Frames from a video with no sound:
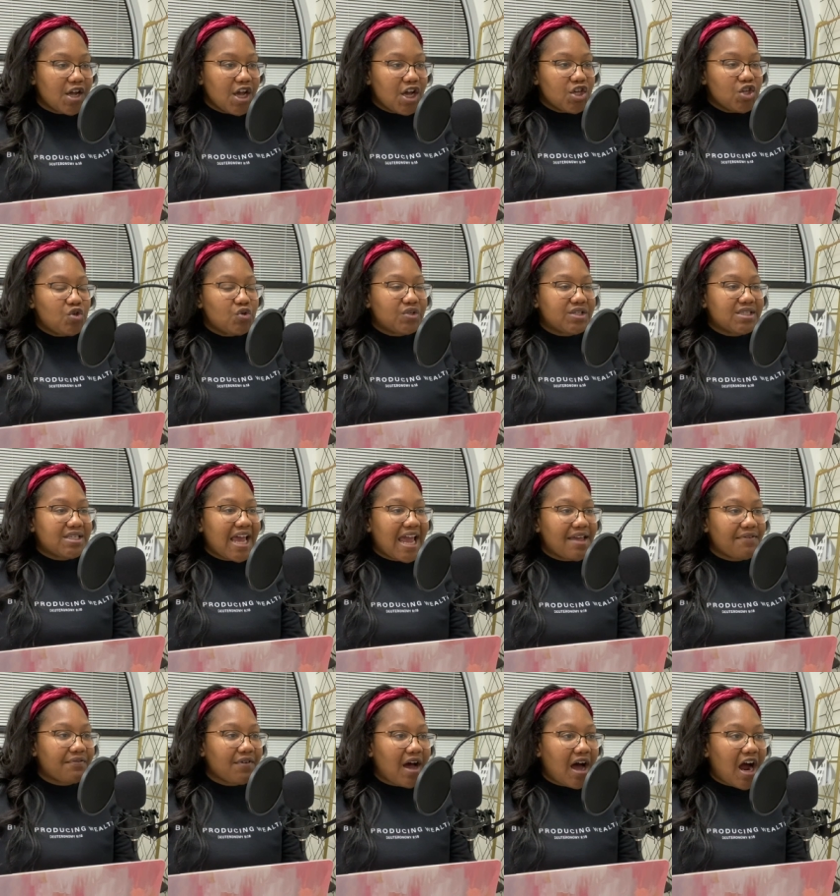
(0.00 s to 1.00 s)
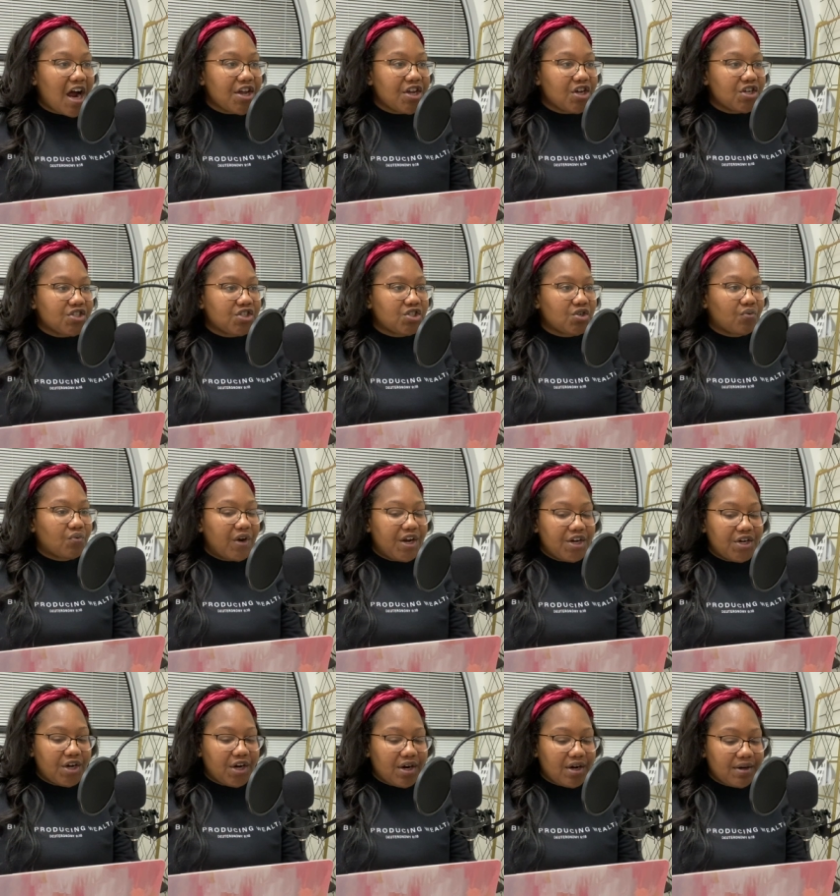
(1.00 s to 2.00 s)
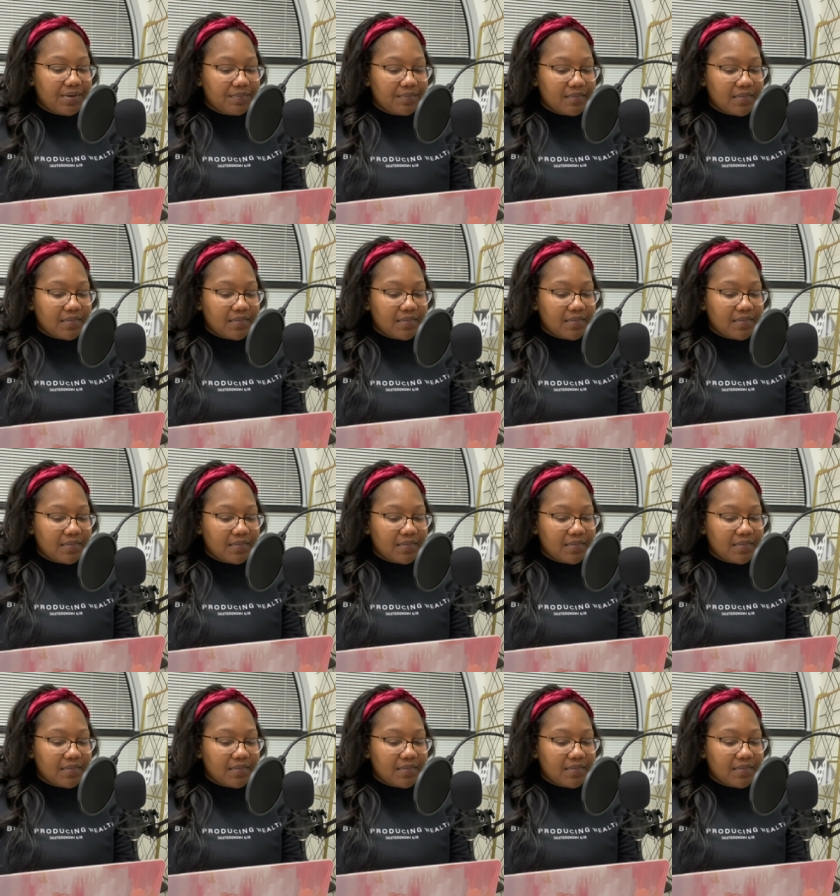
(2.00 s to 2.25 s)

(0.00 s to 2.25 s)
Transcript: You safeguard your surrender.